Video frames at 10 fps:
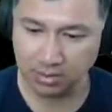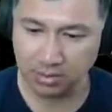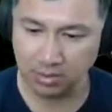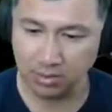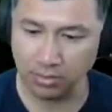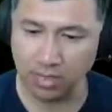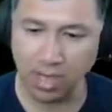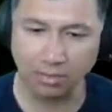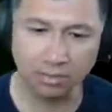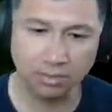
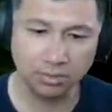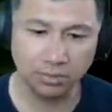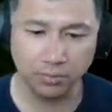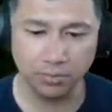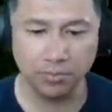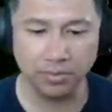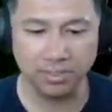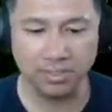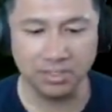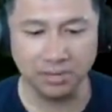loadout with a
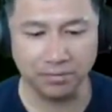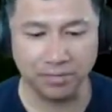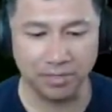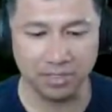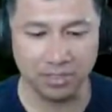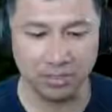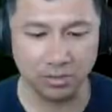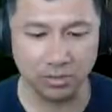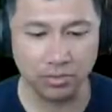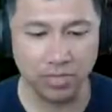different or
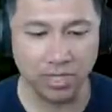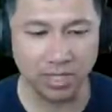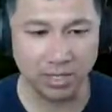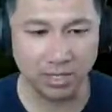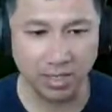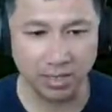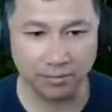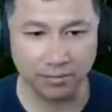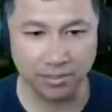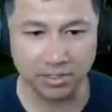unique kind of
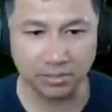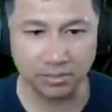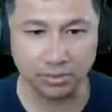feel to it.